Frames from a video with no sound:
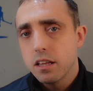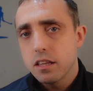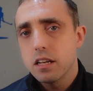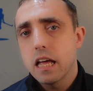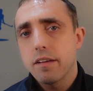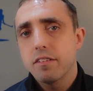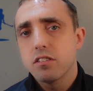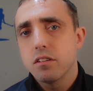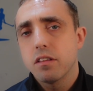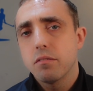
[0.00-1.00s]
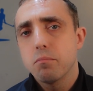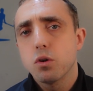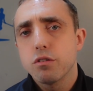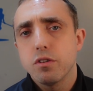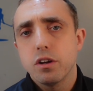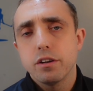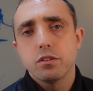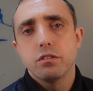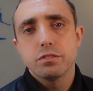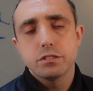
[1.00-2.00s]
than having something modified
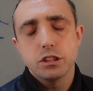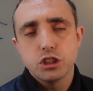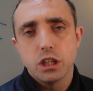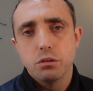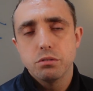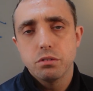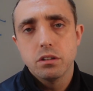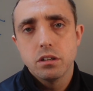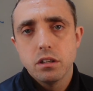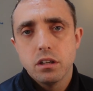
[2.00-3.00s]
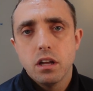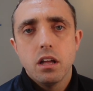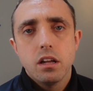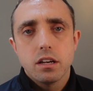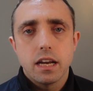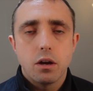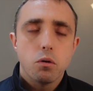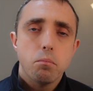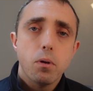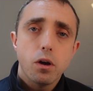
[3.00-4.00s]
off the shelf. Now,
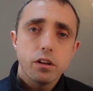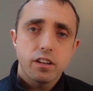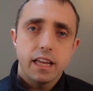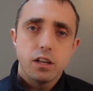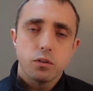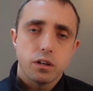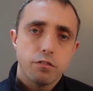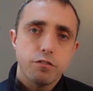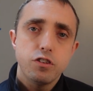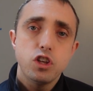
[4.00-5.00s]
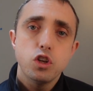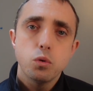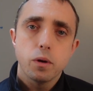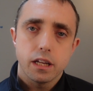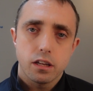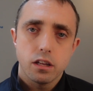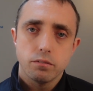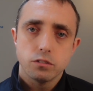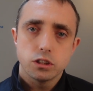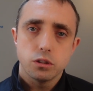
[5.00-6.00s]
my take on it and view when it
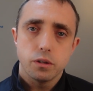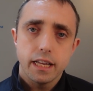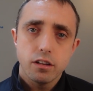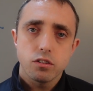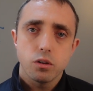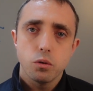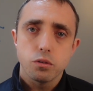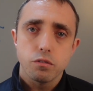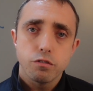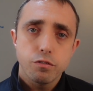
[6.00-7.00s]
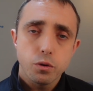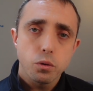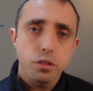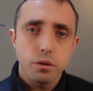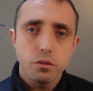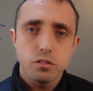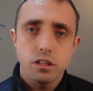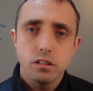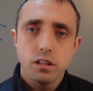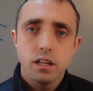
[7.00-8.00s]
comes to insoles and foot
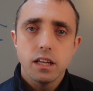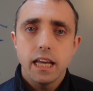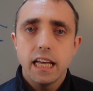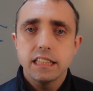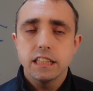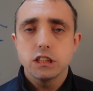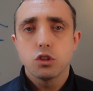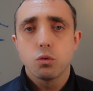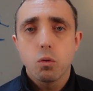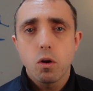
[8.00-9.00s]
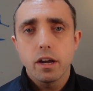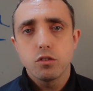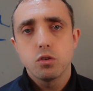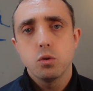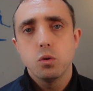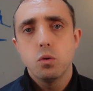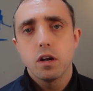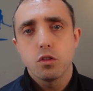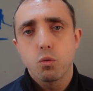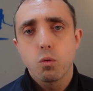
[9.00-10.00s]
orthoses is it's the right tool,
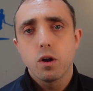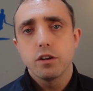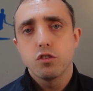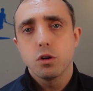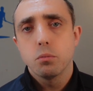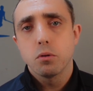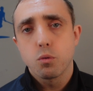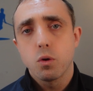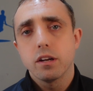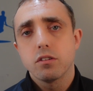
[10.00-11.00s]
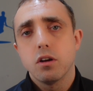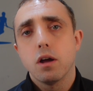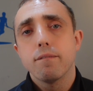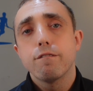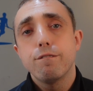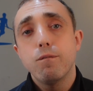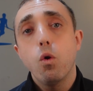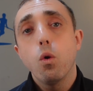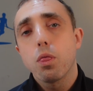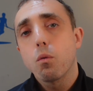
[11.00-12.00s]
the right job, the right time
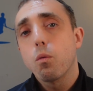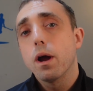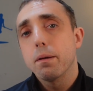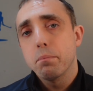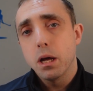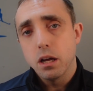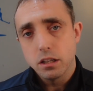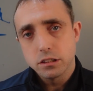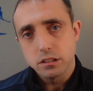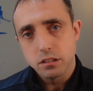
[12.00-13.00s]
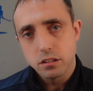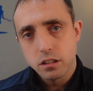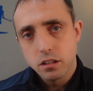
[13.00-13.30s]
for the right person.